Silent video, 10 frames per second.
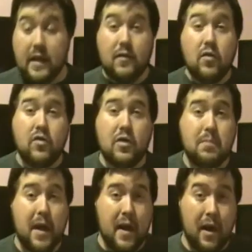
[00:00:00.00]
Now, for those of you
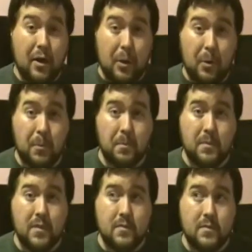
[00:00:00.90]
that may not know,
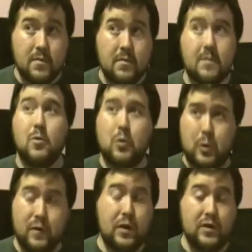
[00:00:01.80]

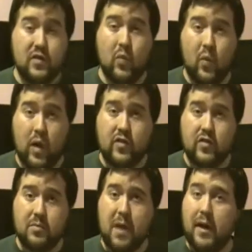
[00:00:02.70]
or if you at least
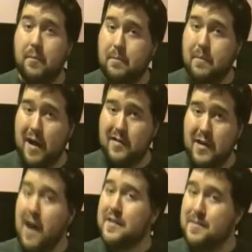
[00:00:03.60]
watched my Unboxing